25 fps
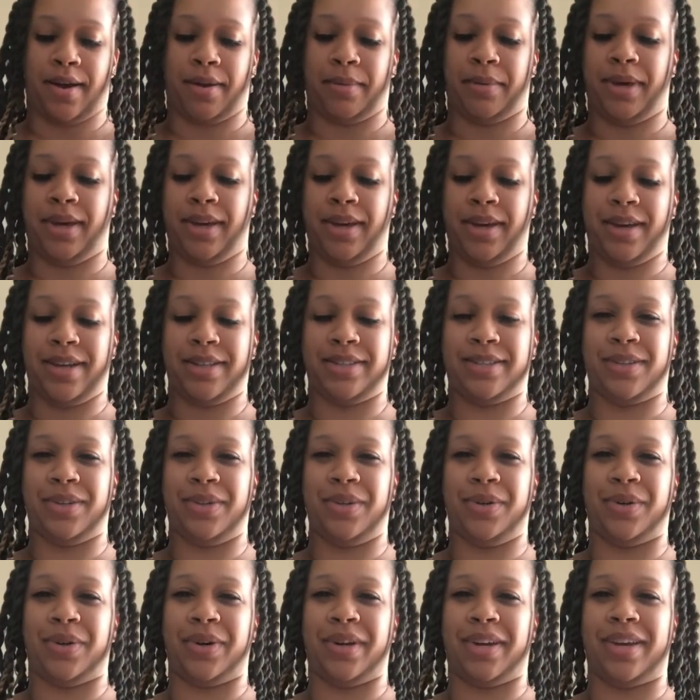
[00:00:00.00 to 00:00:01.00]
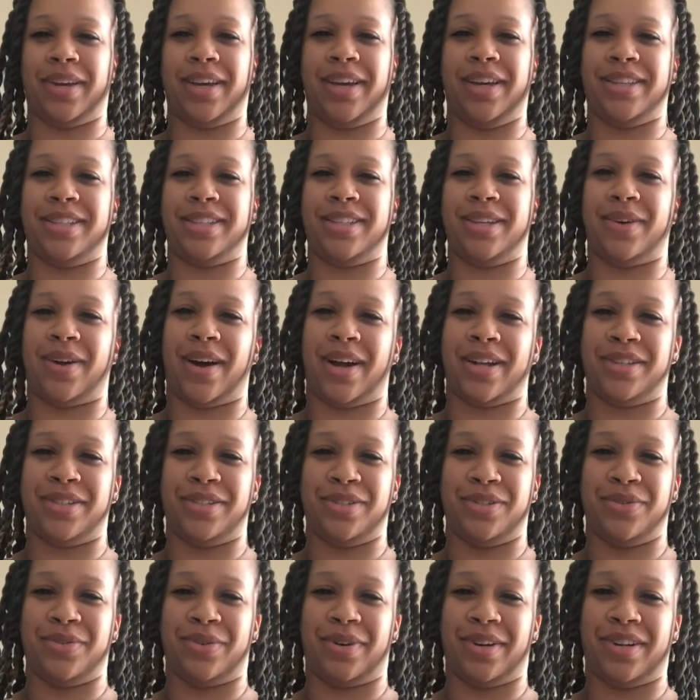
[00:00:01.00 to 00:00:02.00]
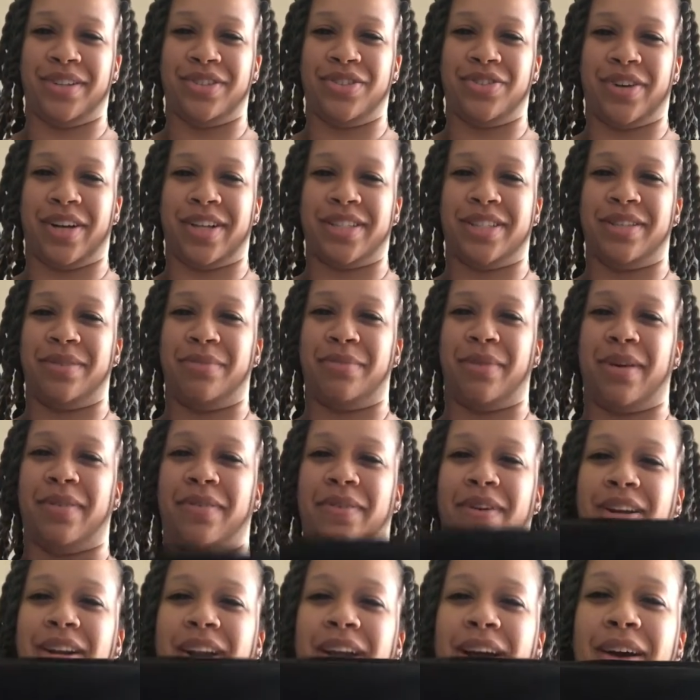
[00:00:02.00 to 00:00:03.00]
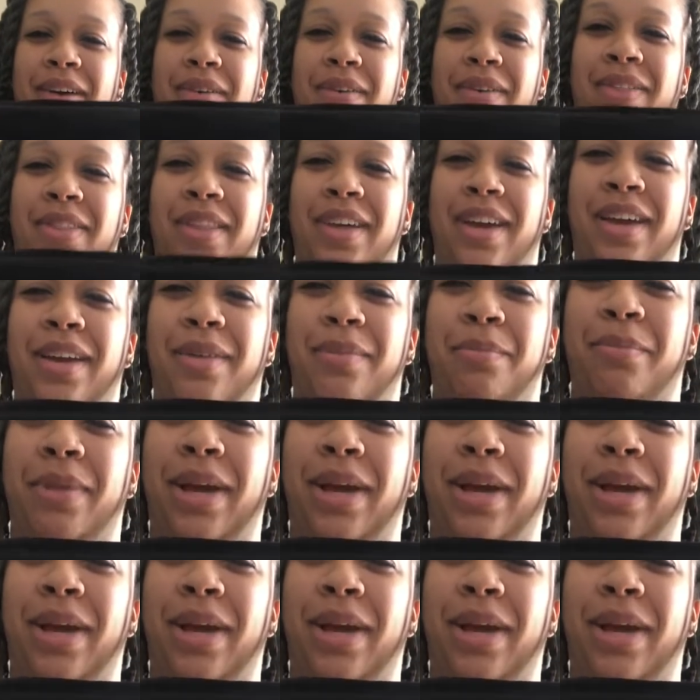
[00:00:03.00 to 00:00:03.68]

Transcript: He is a Yorkie, so I do want to dress him every now and then.